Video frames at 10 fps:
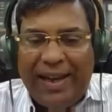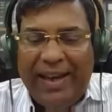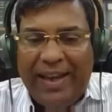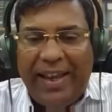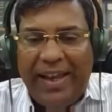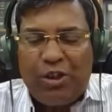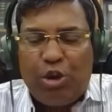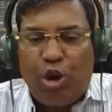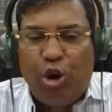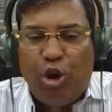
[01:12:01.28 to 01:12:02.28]
case
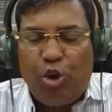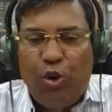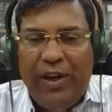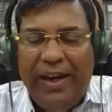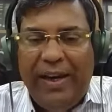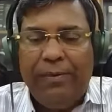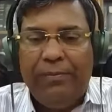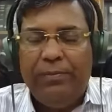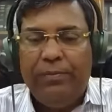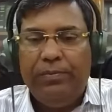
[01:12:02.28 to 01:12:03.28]
thoroughly,
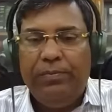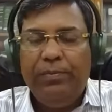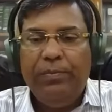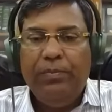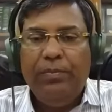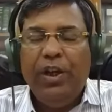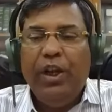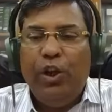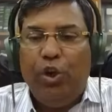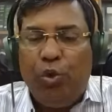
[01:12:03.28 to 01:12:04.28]
you
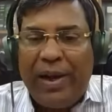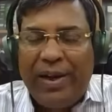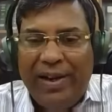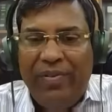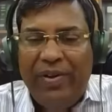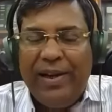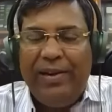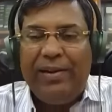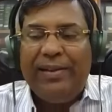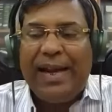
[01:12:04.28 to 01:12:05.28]
are confident.
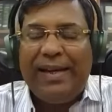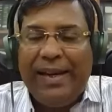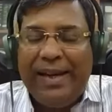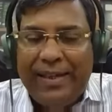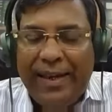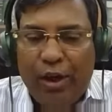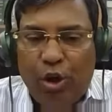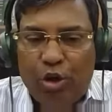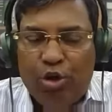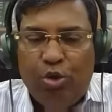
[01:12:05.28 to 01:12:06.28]
That gets
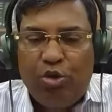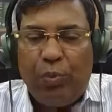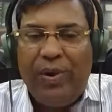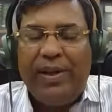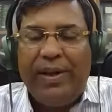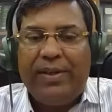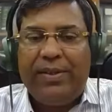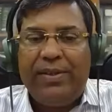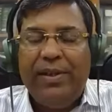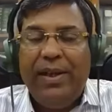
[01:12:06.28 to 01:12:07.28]
across to the
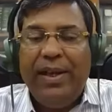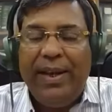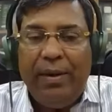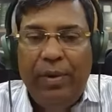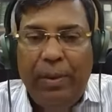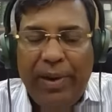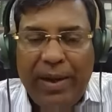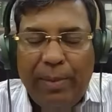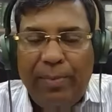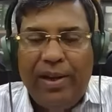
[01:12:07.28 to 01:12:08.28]
witness. He will
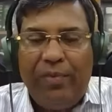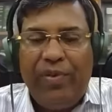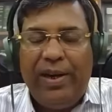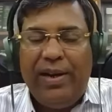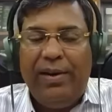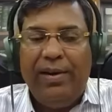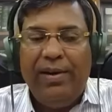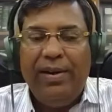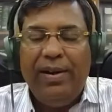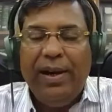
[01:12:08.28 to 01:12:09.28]
become confident.
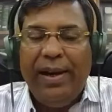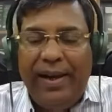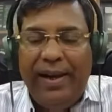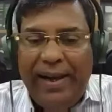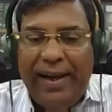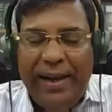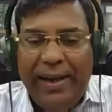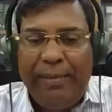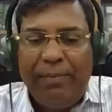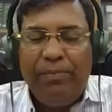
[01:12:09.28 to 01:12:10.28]
Tell
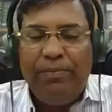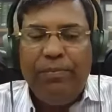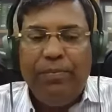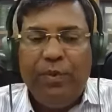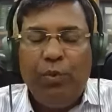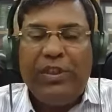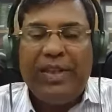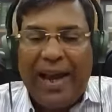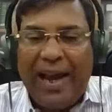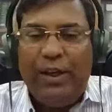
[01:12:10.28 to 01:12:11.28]
him,
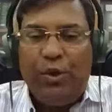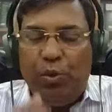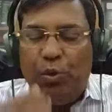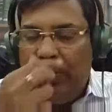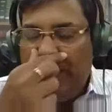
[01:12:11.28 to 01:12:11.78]
which I do.